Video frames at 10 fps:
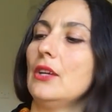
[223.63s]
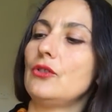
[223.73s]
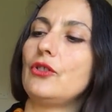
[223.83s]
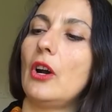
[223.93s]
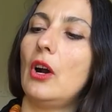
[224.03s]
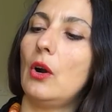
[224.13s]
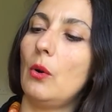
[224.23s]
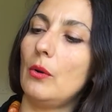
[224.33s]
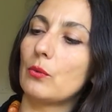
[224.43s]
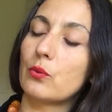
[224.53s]

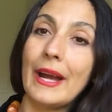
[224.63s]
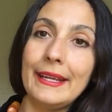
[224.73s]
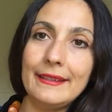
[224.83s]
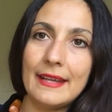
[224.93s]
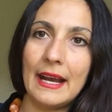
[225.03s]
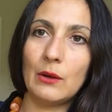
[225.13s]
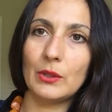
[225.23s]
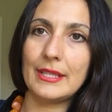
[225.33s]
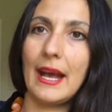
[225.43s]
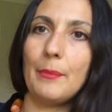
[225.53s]
So right now
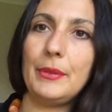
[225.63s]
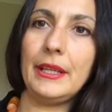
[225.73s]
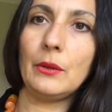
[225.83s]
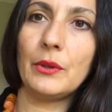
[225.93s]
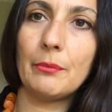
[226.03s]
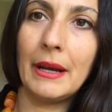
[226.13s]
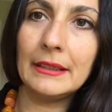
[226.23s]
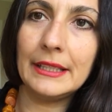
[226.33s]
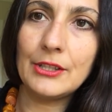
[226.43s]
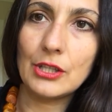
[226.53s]
what's happening with
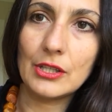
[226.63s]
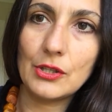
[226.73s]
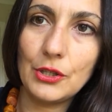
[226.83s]
my leeches,